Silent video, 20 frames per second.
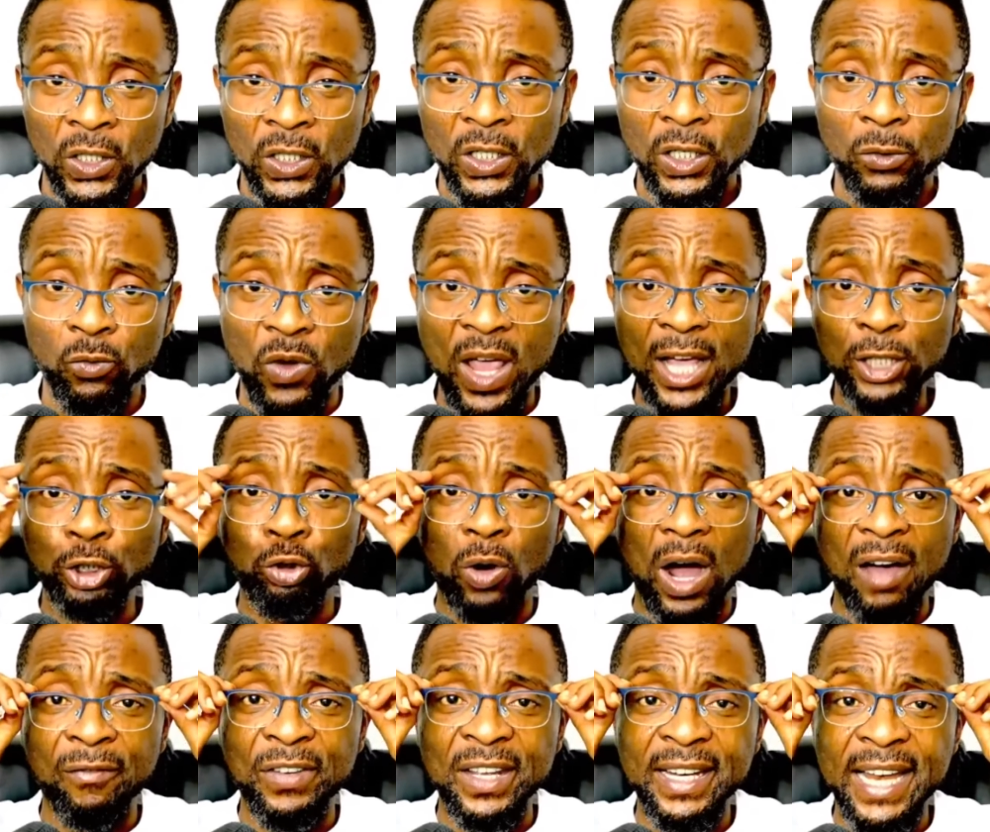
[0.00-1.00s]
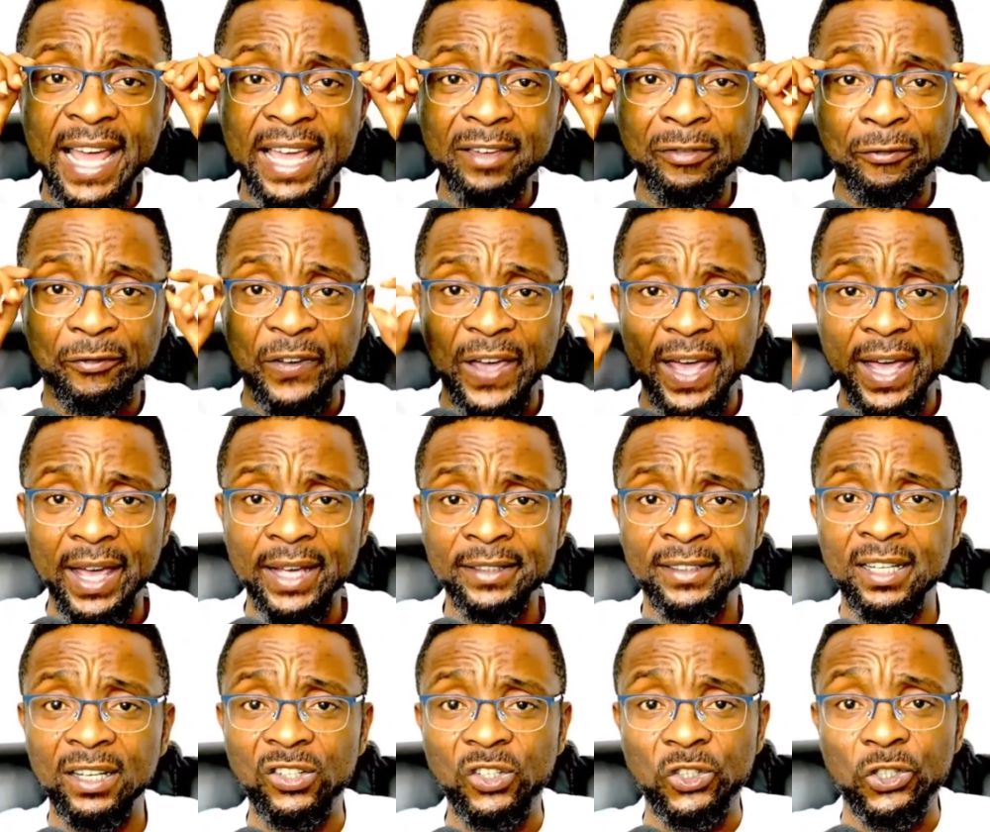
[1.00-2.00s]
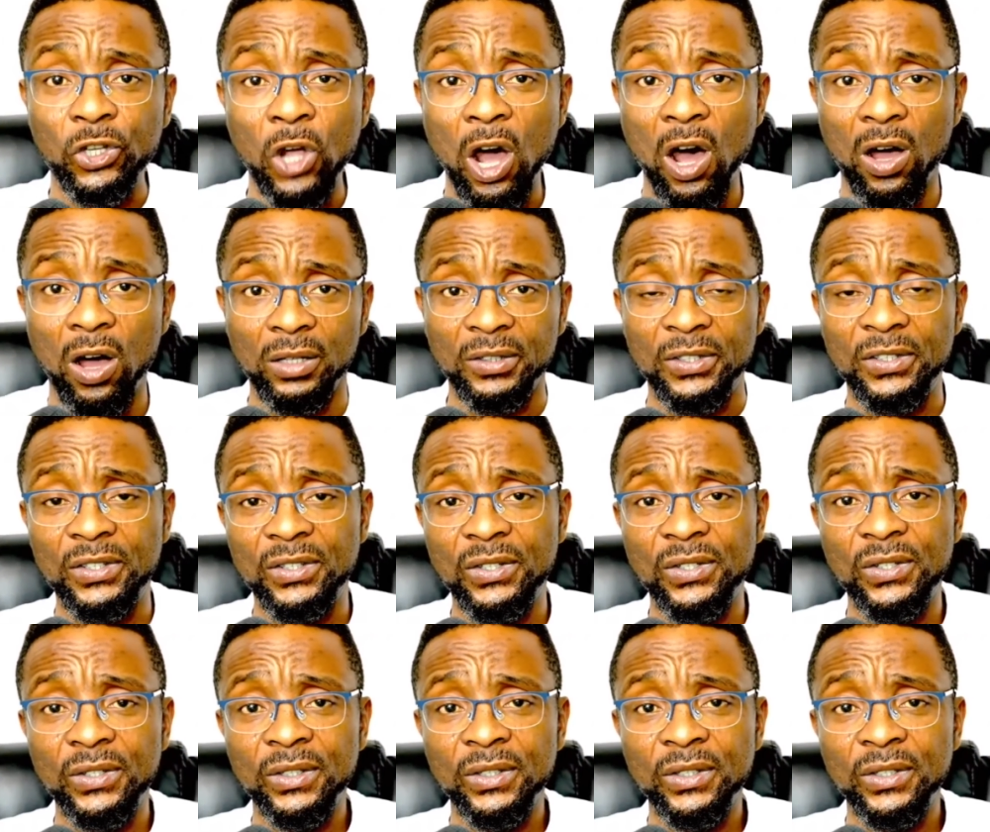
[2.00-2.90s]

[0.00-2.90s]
where you have Ile-Ife, the source.